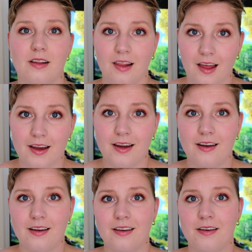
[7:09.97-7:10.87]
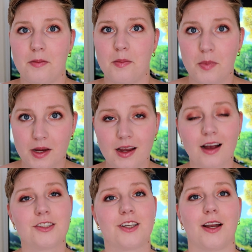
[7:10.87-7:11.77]
like pink
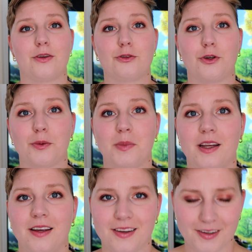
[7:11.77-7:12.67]
eyeshadows on me.